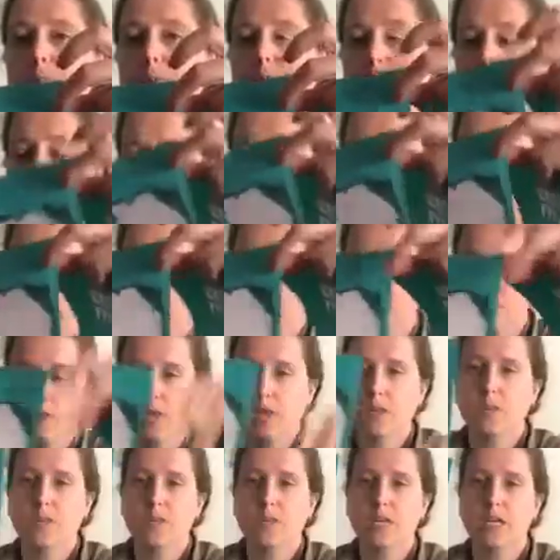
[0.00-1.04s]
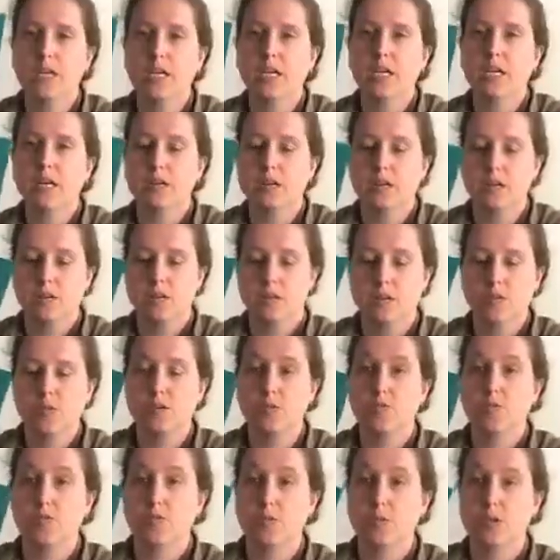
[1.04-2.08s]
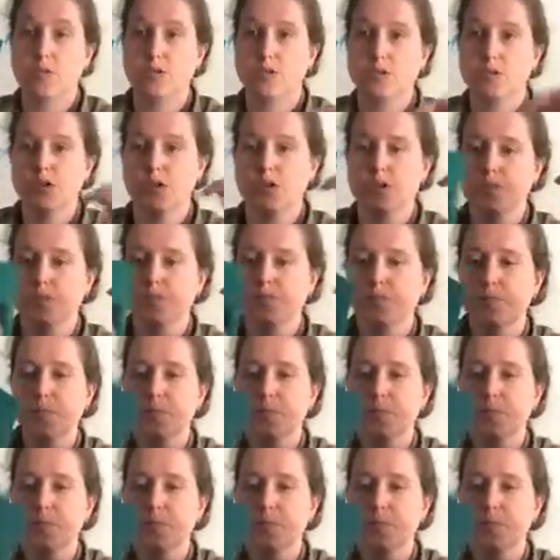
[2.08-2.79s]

but you can't do that with ink or you'll ruin your shirt.